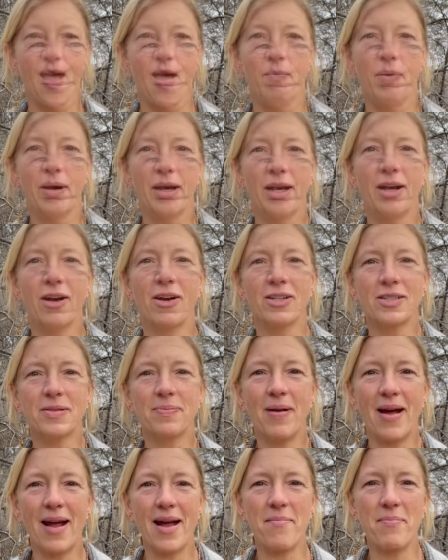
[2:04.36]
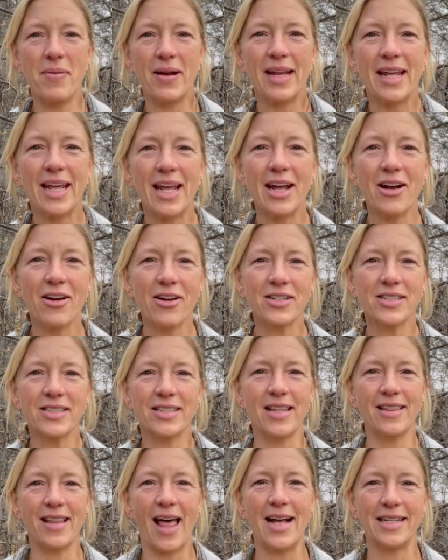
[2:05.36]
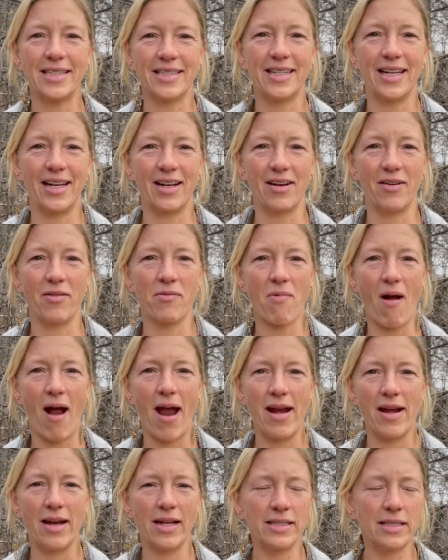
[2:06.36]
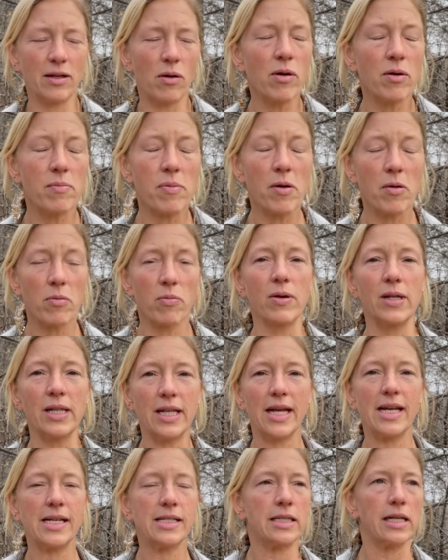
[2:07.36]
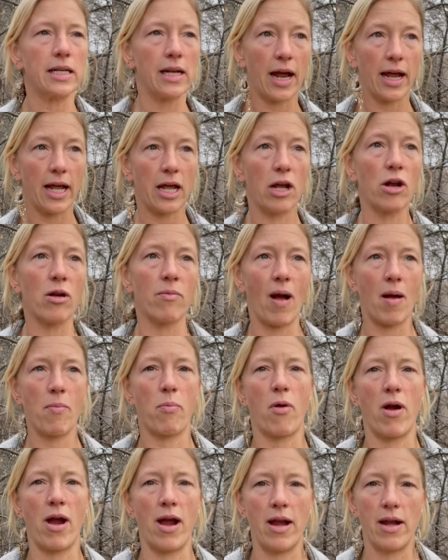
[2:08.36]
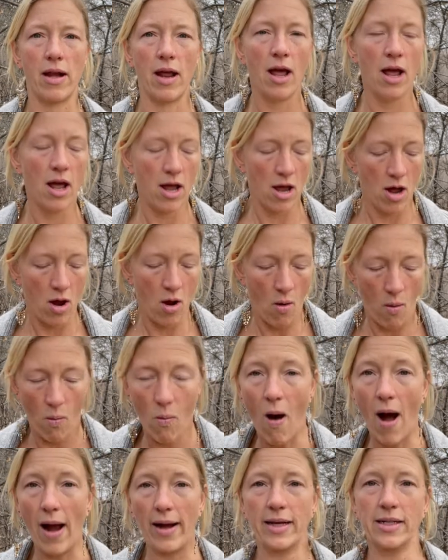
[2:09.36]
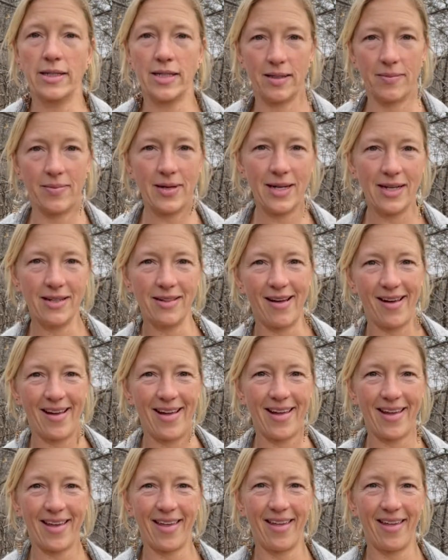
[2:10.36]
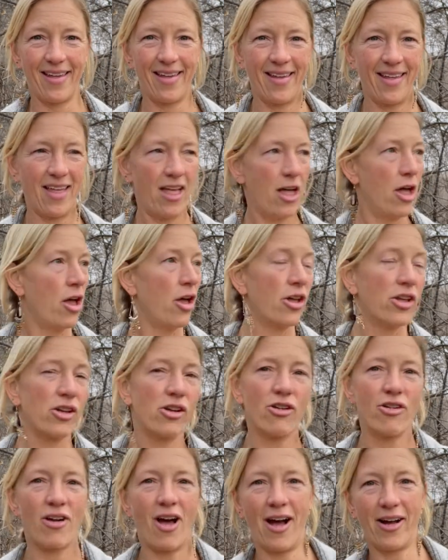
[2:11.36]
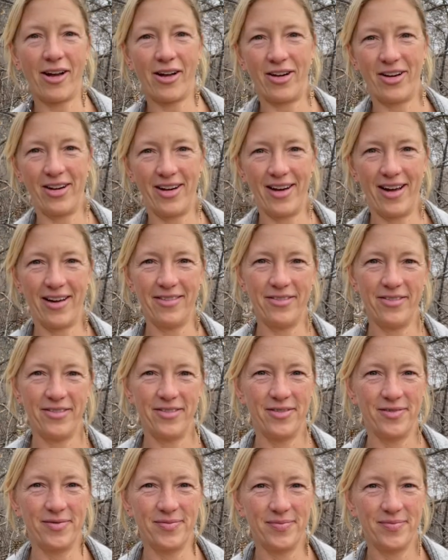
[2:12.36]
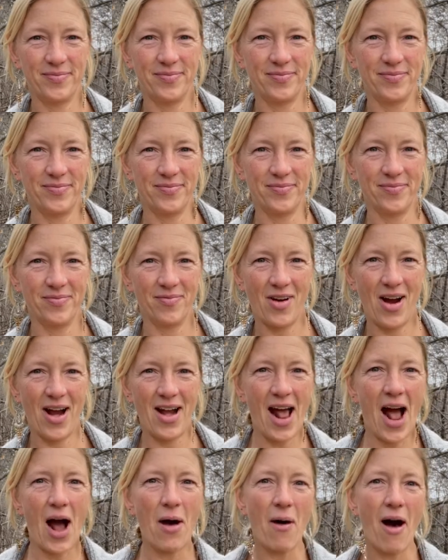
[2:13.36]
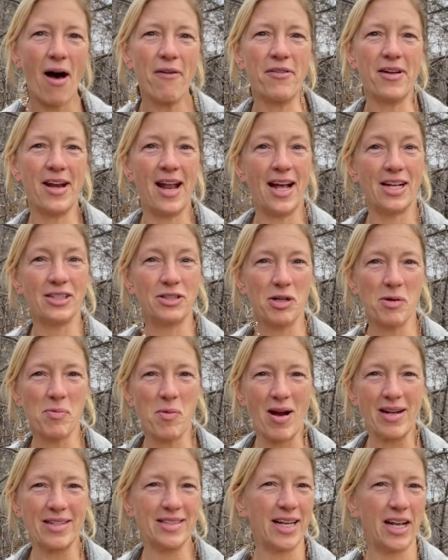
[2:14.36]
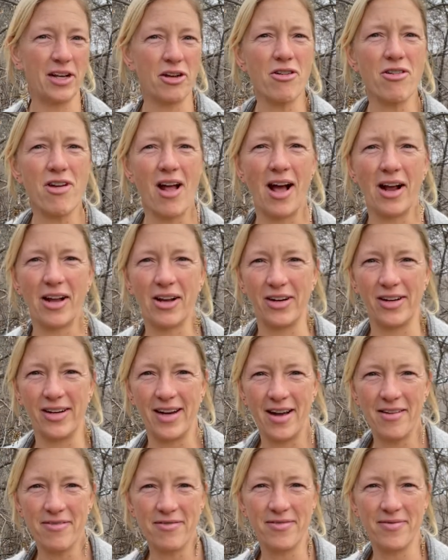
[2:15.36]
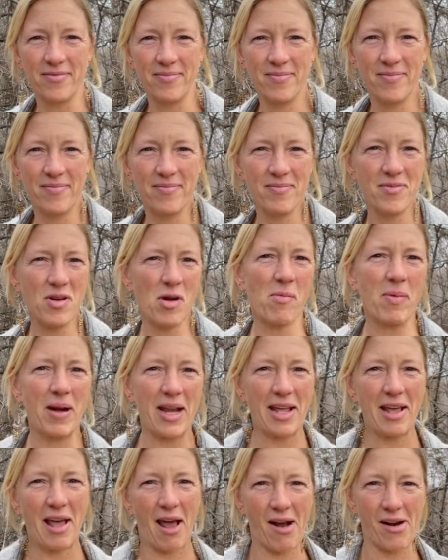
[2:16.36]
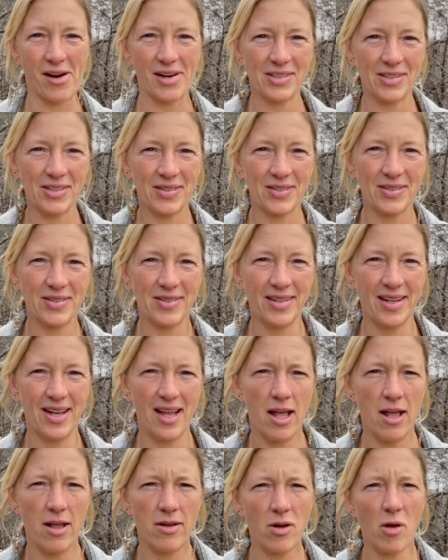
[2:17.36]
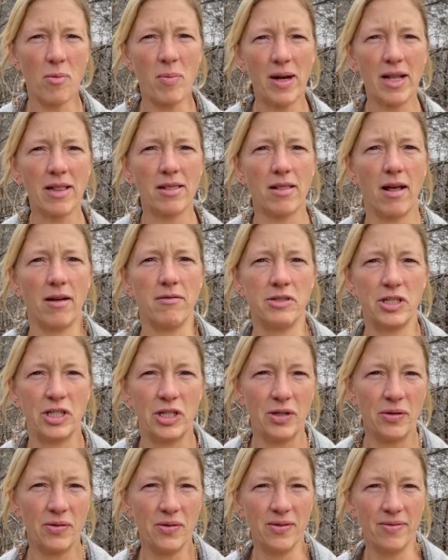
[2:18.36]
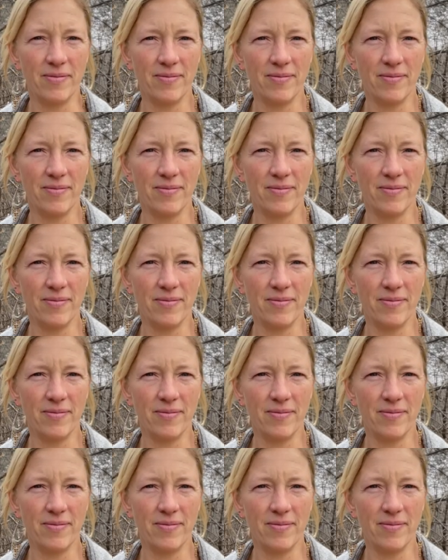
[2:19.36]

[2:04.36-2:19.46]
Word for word: But here's my, but here's the lesson, right? Is it would be really easy and I hear my brain wanting to be like, you're not good enough, right? How often has your brain said, you're not good enough? Nobody cares. Nobody loves you.